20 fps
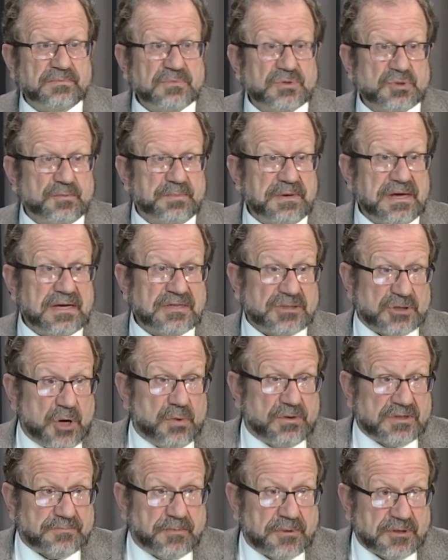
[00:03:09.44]
them to be as
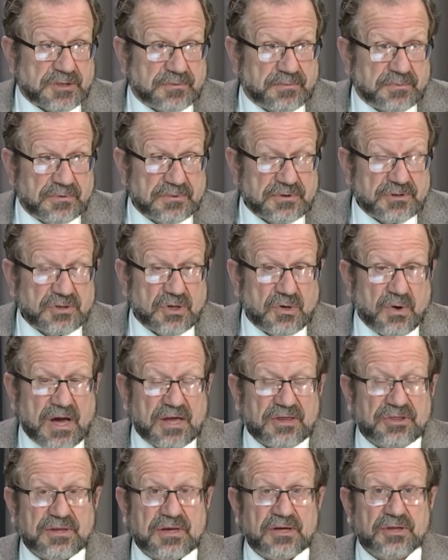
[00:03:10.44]
low as possible. So
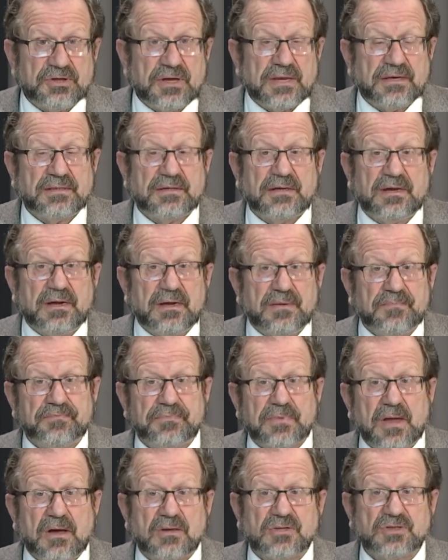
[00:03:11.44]
I think that
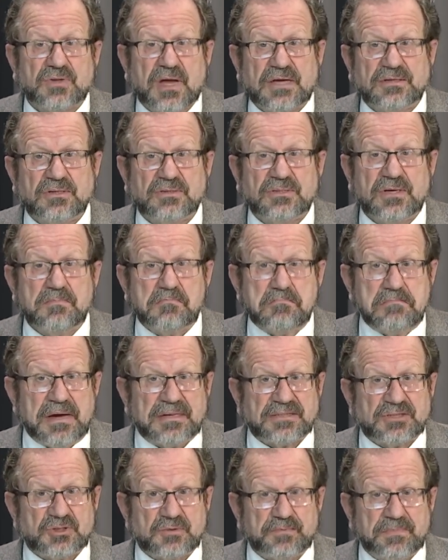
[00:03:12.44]
um, our strategy
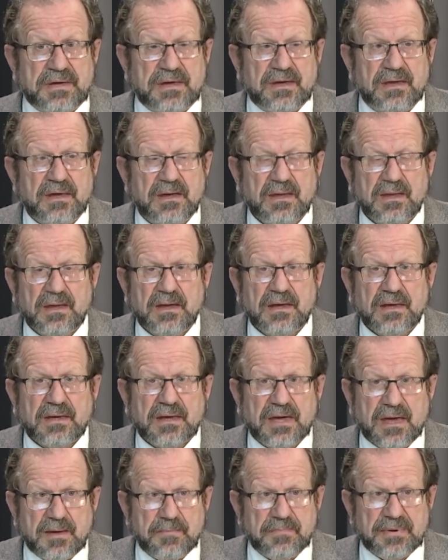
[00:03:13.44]
must be
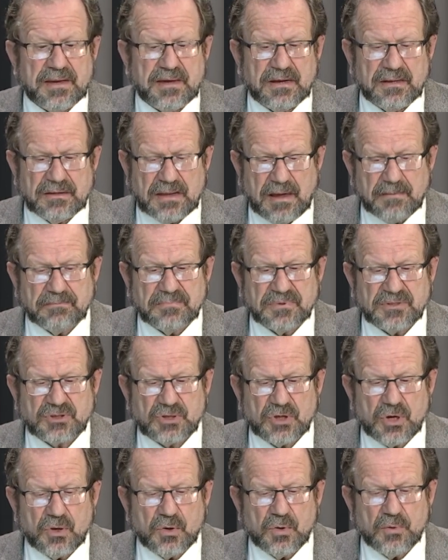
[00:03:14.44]
keeping
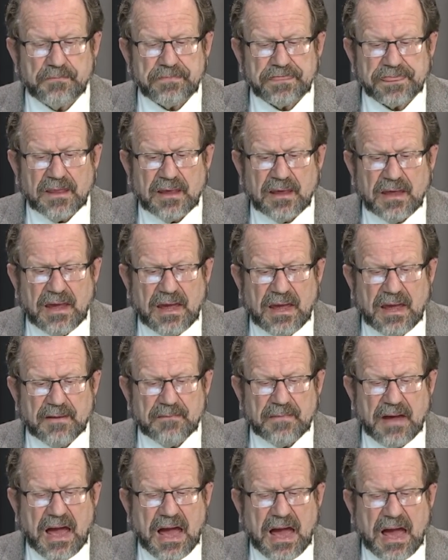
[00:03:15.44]
numbers low.
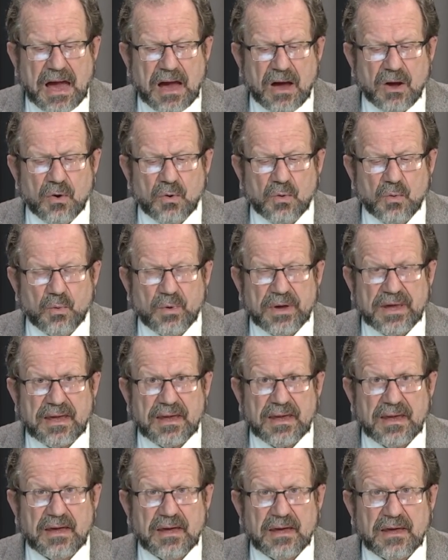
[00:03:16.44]
Um, how
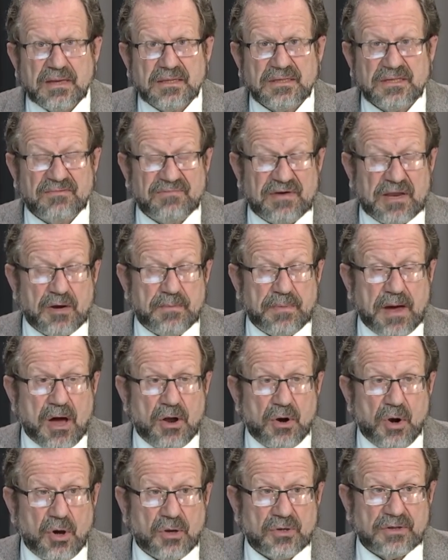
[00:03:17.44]
we develop
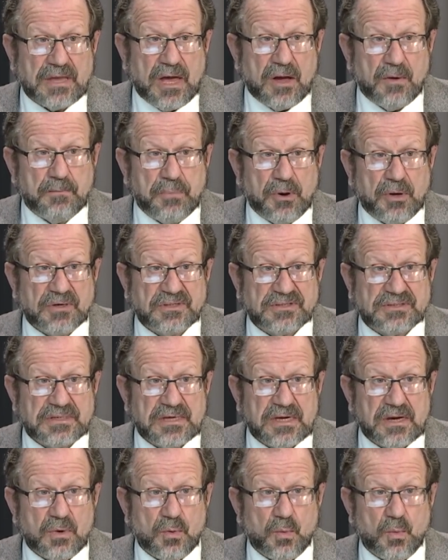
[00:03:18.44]
our lockdown
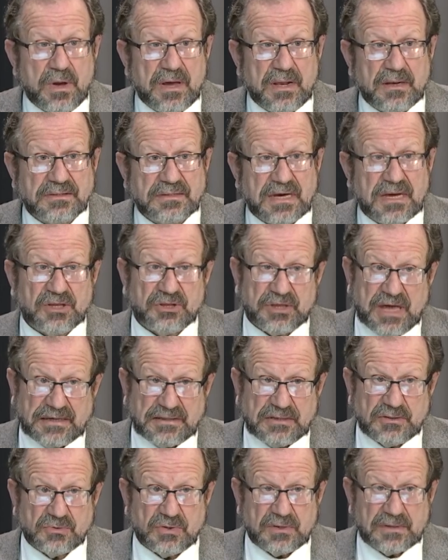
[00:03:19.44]
policy will take
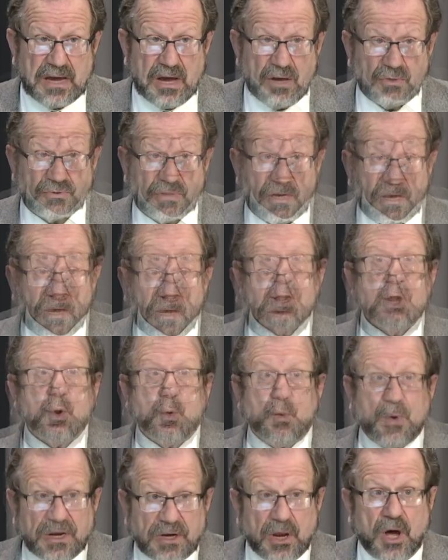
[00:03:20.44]
that into account.
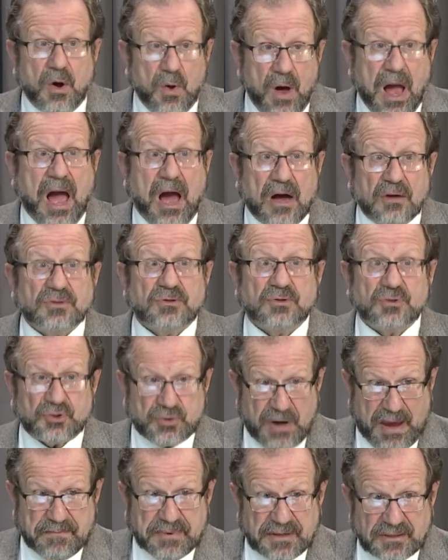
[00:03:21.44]
We know how to
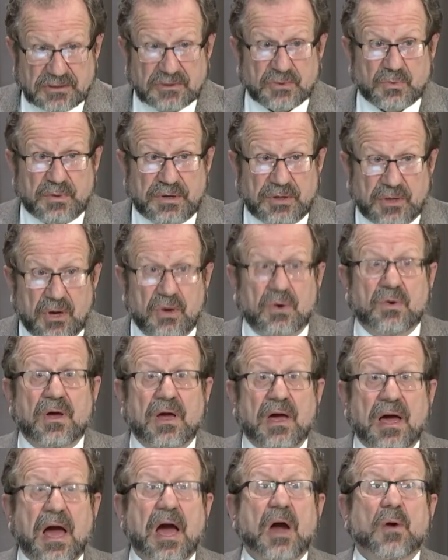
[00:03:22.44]
trap it. We know
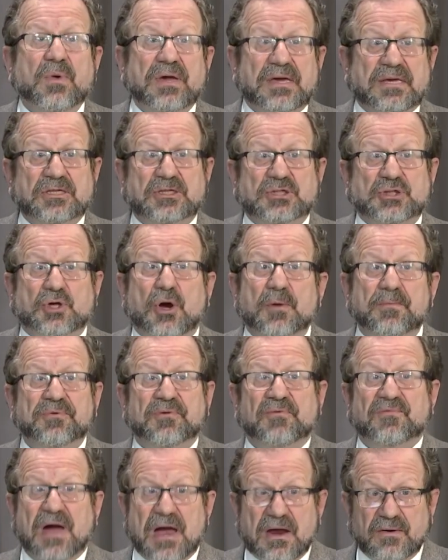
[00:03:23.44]
how we can stop
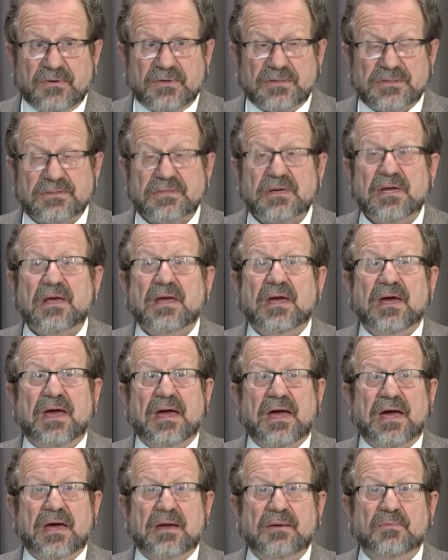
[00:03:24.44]
the virus.
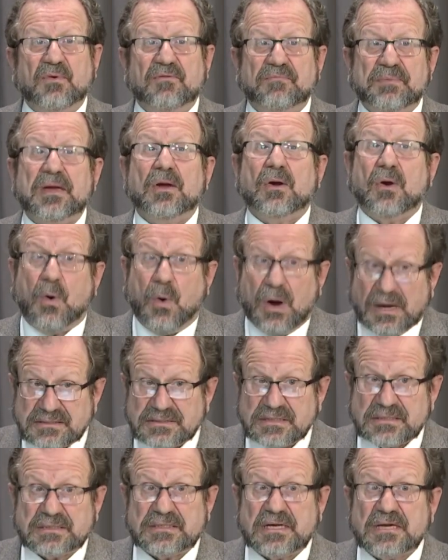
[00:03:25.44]
Uh, we've been quite
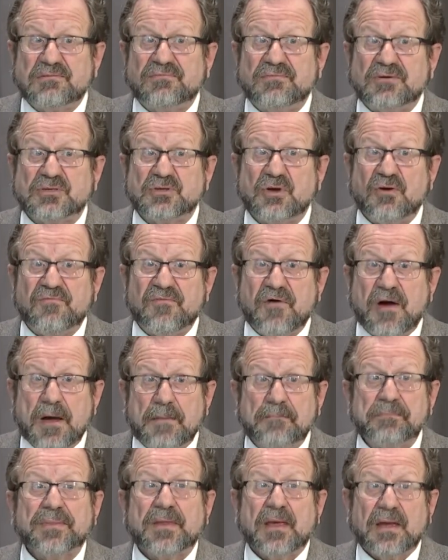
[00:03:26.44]
successful so
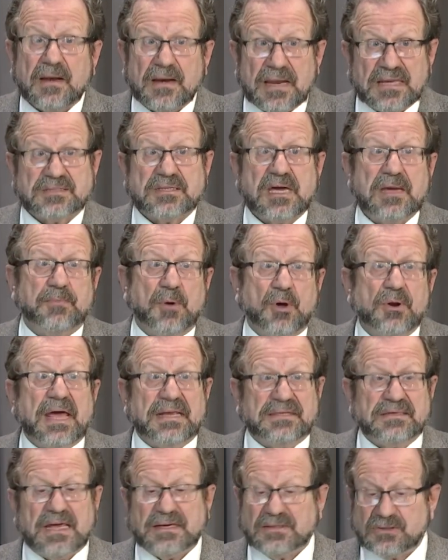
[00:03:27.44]
far. Let's keep on
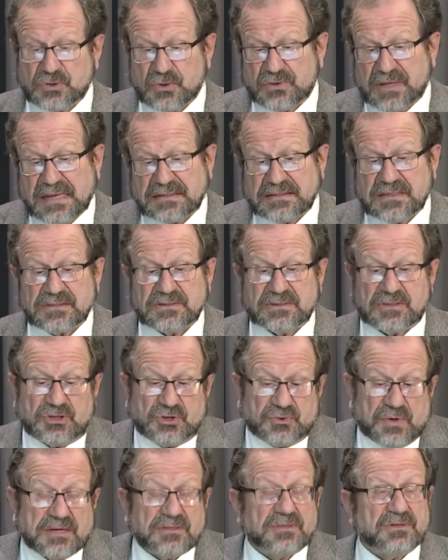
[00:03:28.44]
at that. So that is the
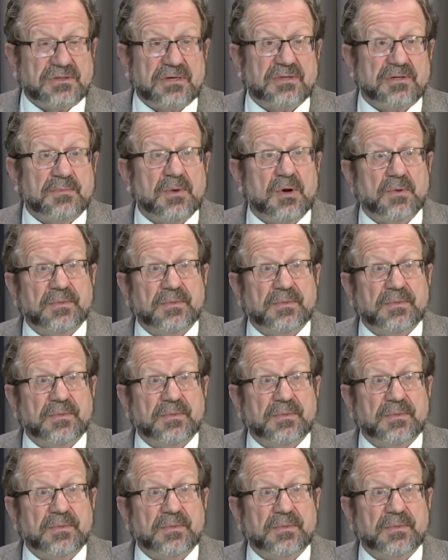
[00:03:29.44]
strategy at the